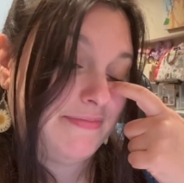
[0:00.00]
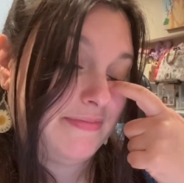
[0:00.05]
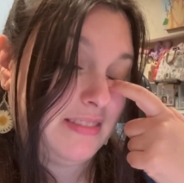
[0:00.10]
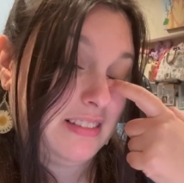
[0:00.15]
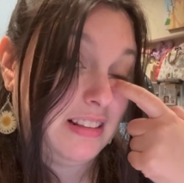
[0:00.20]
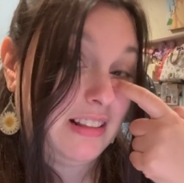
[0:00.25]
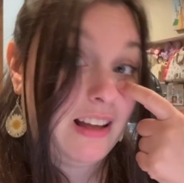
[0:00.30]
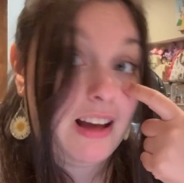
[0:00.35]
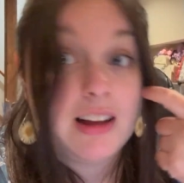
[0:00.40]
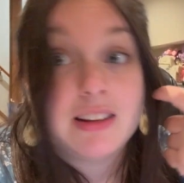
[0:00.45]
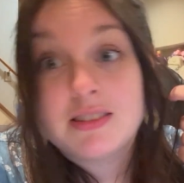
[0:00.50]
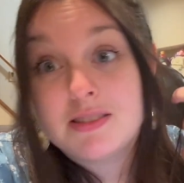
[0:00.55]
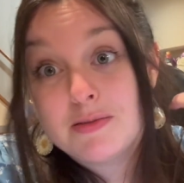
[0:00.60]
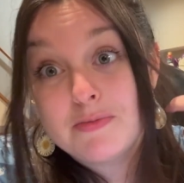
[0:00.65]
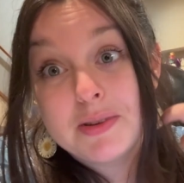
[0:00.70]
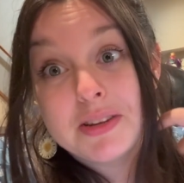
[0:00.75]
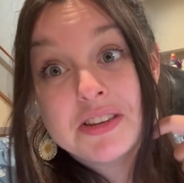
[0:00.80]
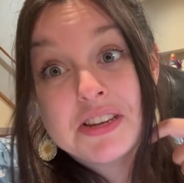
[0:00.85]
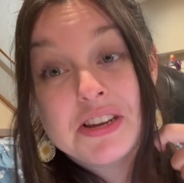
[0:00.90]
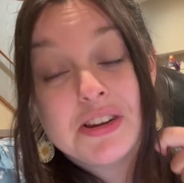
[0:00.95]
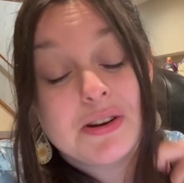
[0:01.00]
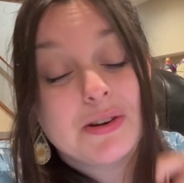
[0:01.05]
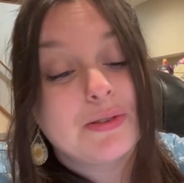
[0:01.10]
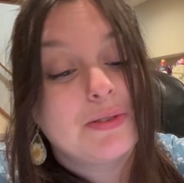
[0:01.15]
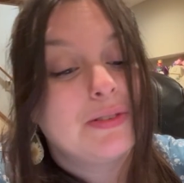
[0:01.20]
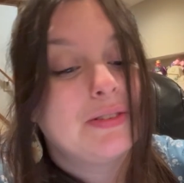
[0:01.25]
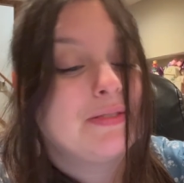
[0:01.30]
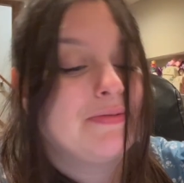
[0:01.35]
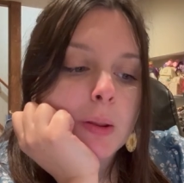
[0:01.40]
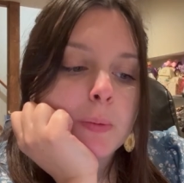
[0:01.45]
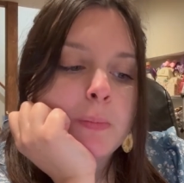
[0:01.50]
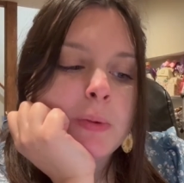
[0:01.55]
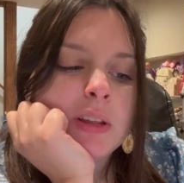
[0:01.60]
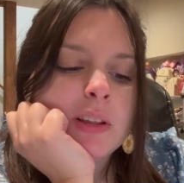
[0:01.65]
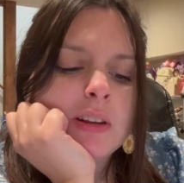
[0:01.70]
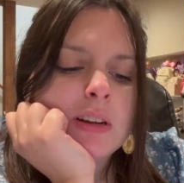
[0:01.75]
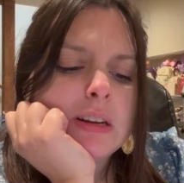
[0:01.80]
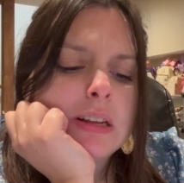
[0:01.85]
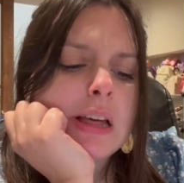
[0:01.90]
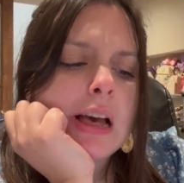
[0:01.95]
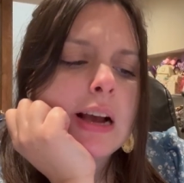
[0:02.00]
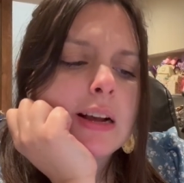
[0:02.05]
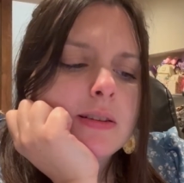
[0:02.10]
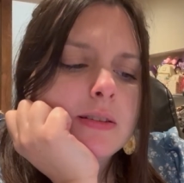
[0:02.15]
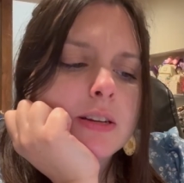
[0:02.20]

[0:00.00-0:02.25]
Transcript: Lots of mosquitoes. Mill Hill has